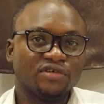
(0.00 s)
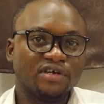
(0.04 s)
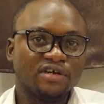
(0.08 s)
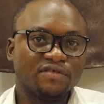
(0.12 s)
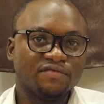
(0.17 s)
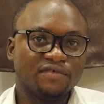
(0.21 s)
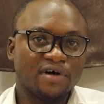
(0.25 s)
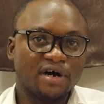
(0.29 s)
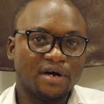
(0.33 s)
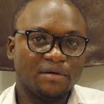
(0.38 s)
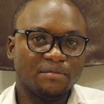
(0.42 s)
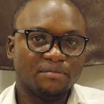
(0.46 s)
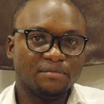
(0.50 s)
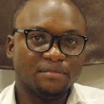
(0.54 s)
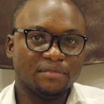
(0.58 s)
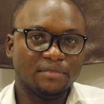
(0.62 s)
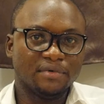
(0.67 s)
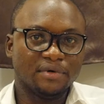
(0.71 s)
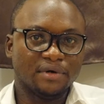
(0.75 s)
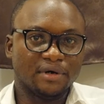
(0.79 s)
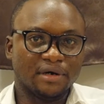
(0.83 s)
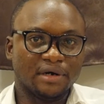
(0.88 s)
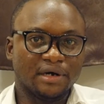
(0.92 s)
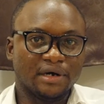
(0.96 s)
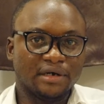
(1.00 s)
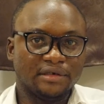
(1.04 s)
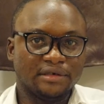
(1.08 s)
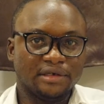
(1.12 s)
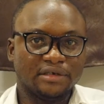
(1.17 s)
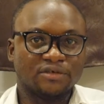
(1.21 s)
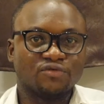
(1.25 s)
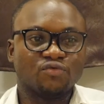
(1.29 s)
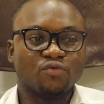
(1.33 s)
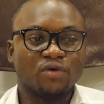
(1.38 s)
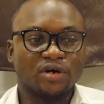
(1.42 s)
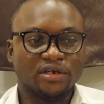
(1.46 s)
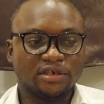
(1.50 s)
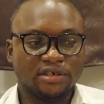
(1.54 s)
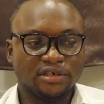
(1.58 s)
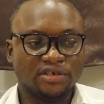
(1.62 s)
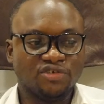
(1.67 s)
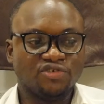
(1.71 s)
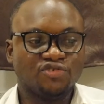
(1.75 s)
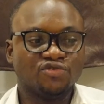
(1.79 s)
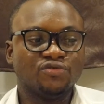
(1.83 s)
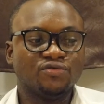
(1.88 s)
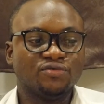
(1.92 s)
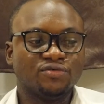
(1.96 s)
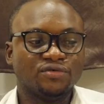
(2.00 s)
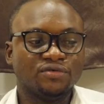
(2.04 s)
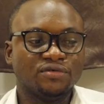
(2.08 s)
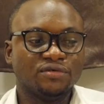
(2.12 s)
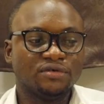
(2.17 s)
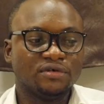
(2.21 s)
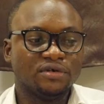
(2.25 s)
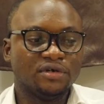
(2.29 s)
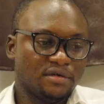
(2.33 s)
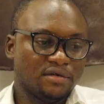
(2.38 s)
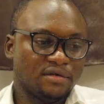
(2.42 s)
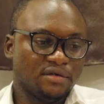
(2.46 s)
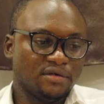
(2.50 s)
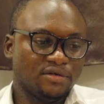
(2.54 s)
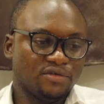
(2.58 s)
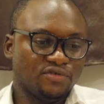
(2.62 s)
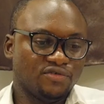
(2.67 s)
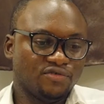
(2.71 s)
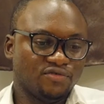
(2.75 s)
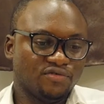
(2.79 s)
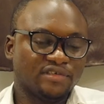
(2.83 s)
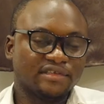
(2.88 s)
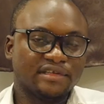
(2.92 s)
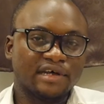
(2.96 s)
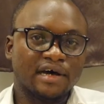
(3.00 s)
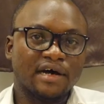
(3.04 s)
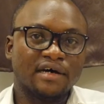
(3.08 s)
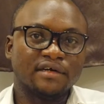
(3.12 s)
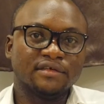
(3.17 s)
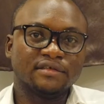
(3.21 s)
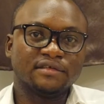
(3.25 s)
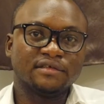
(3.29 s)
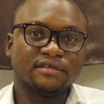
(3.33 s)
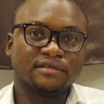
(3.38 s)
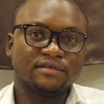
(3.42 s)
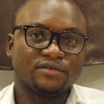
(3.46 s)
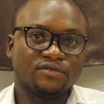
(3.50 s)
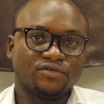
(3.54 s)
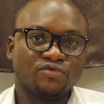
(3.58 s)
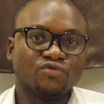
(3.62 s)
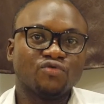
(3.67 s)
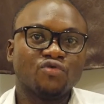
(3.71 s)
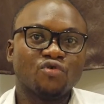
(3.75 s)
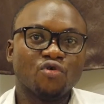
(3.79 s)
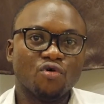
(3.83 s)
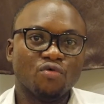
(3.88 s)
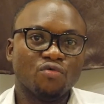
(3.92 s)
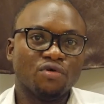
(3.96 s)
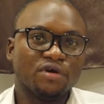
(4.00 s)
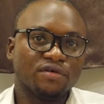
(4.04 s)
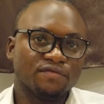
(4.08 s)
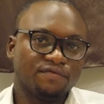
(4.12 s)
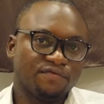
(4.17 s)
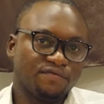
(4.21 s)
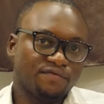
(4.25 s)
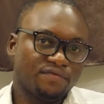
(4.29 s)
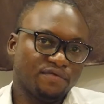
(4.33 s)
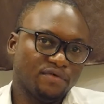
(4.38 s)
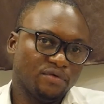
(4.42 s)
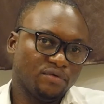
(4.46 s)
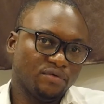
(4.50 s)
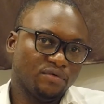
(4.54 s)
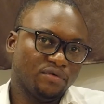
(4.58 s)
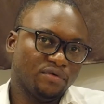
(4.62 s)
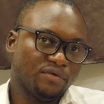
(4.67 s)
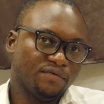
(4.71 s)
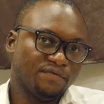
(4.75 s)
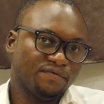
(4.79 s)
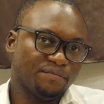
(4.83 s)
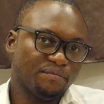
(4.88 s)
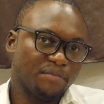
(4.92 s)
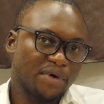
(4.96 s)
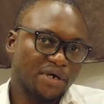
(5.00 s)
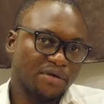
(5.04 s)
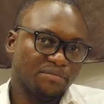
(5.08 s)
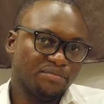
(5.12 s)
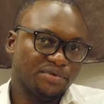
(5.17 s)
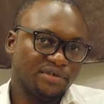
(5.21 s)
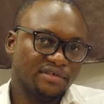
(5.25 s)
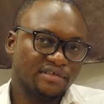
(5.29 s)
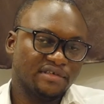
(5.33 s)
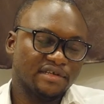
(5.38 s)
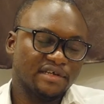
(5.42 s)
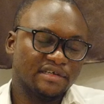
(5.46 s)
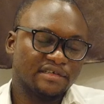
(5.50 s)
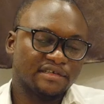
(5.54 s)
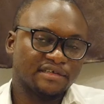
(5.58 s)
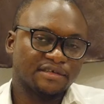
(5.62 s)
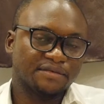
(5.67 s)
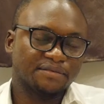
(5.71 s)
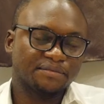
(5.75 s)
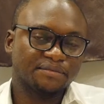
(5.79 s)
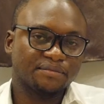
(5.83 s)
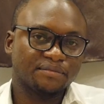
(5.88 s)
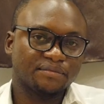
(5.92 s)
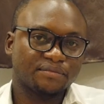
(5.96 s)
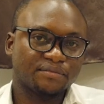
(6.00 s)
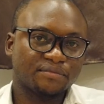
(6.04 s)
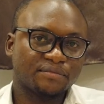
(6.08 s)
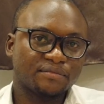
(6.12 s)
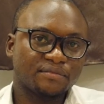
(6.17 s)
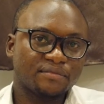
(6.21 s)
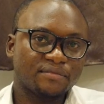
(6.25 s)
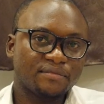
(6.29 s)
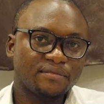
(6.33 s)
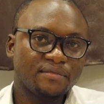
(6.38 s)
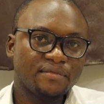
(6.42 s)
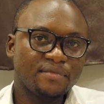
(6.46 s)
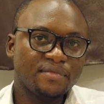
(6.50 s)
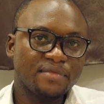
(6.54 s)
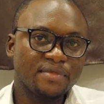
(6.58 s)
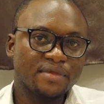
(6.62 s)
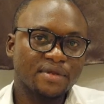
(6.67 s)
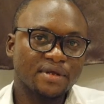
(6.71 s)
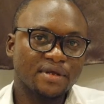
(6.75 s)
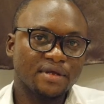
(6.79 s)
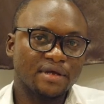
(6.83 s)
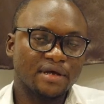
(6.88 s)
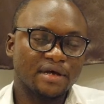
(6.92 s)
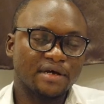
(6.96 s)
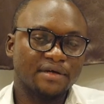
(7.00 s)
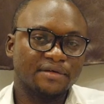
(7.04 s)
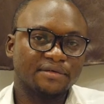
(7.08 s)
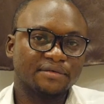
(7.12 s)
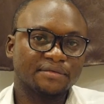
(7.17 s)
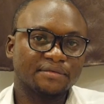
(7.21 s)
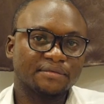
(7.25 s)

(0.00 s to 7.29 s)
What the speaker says: to give up. I just wanted to start to go with my business. Yeah.